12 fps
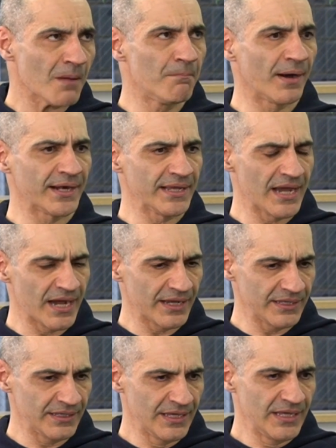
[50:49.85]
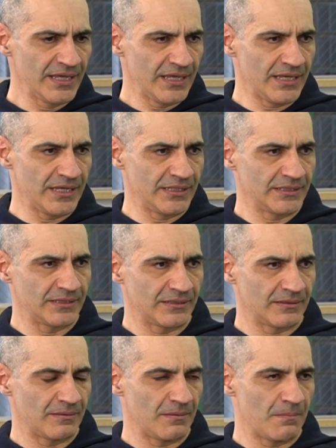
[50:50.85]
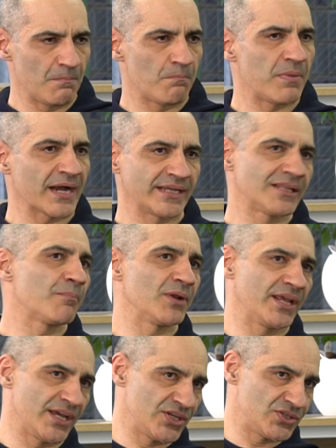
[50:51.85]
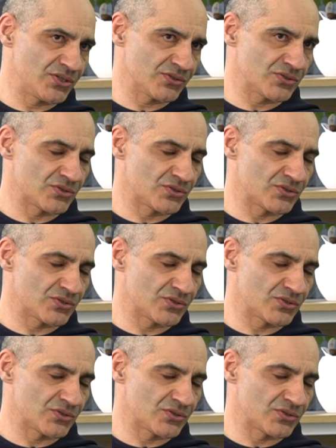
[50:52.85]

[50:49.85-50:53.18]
but AI in backend applications,